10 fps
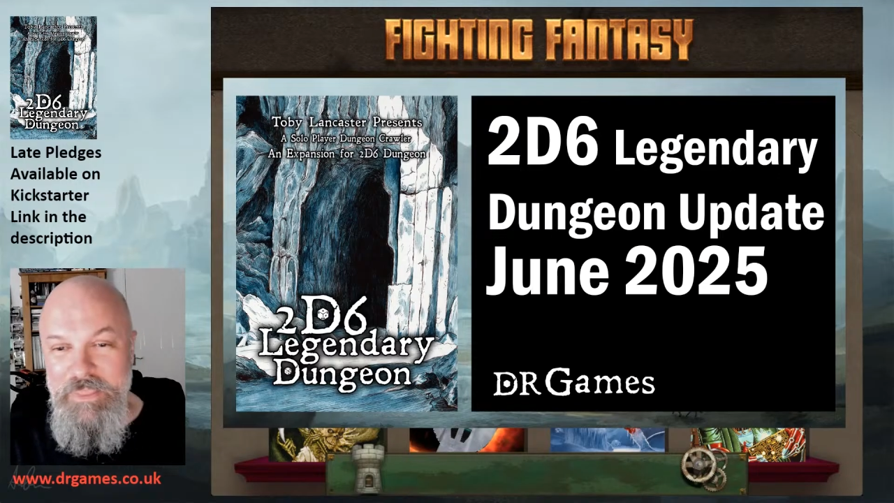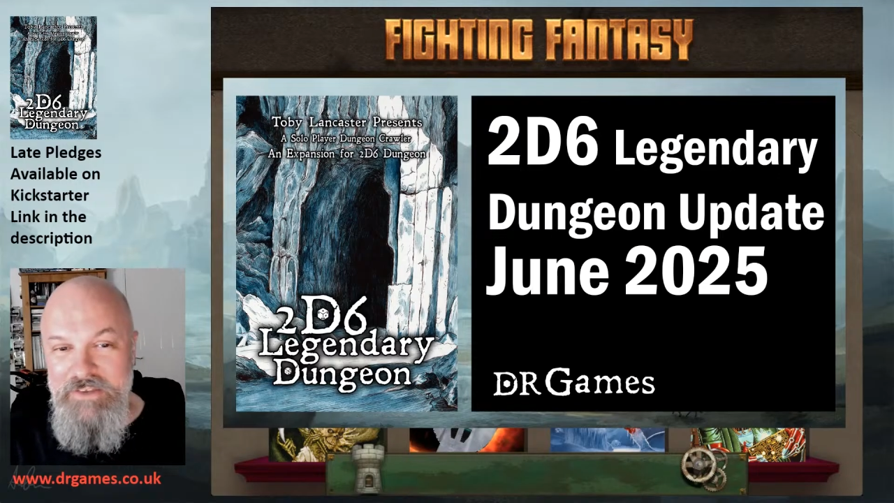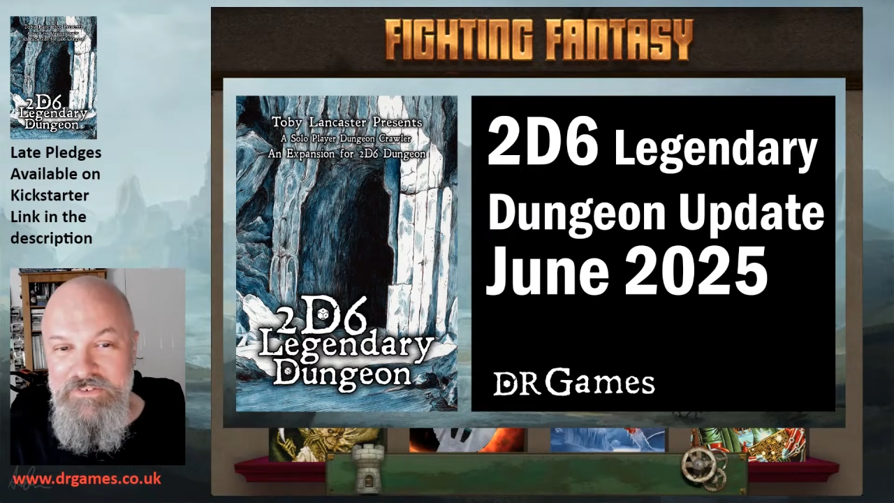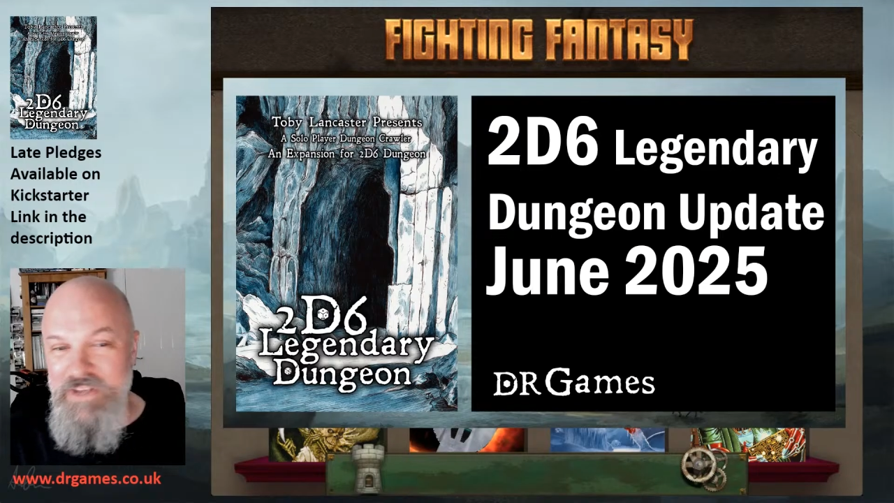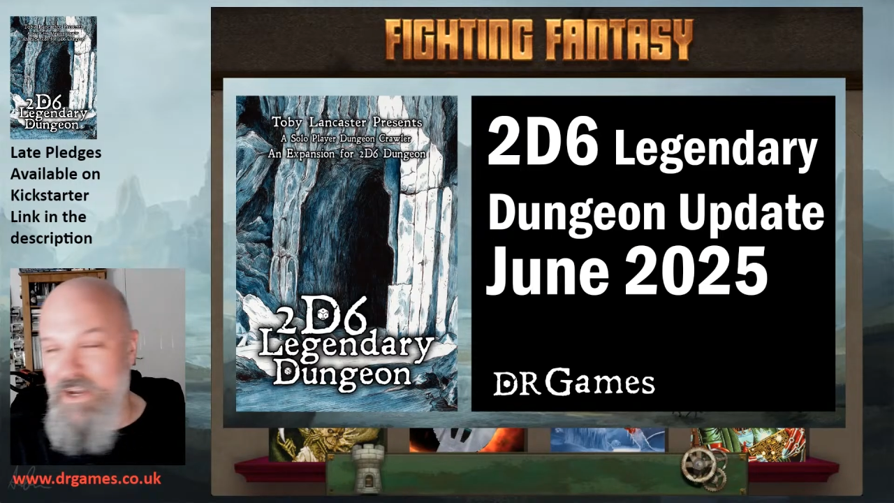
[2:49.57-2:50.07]

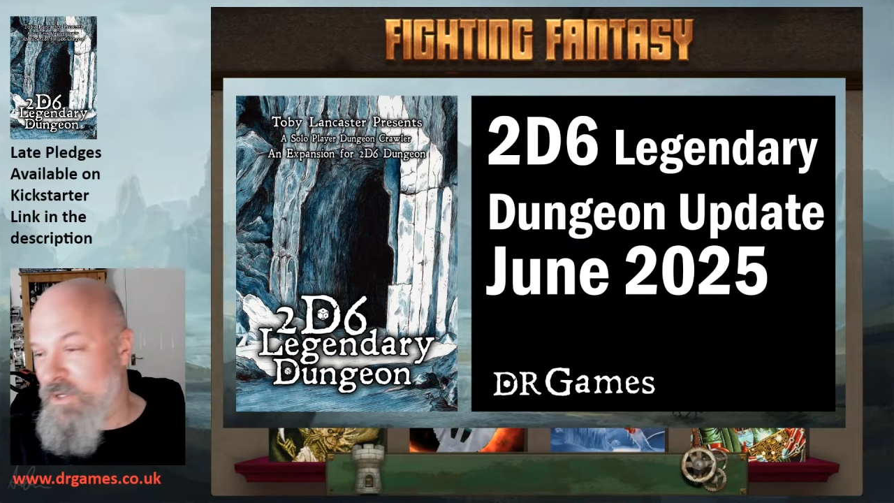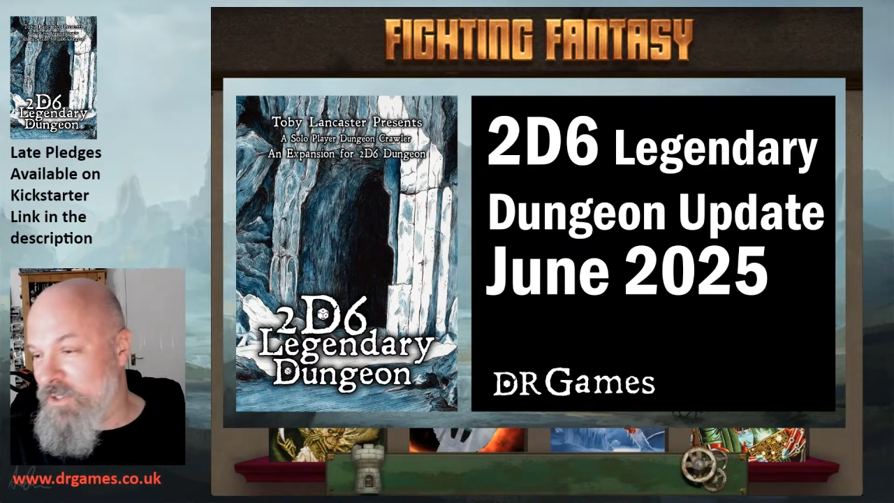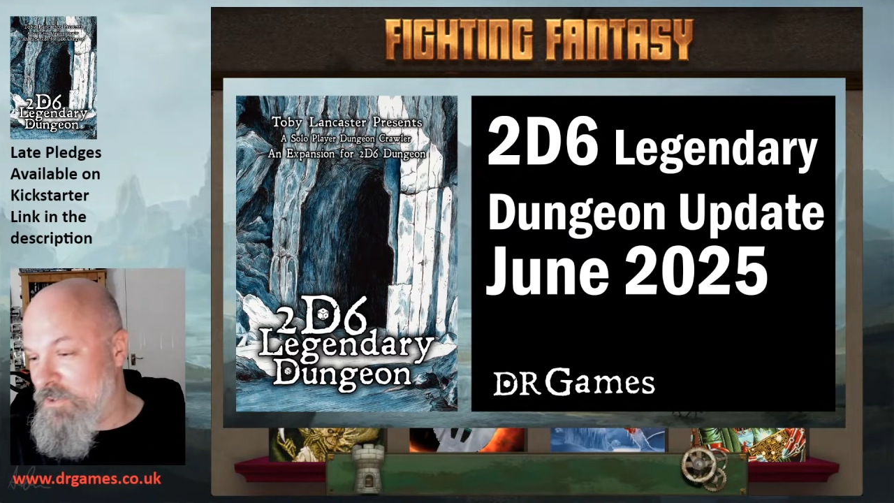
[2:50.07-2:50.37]
So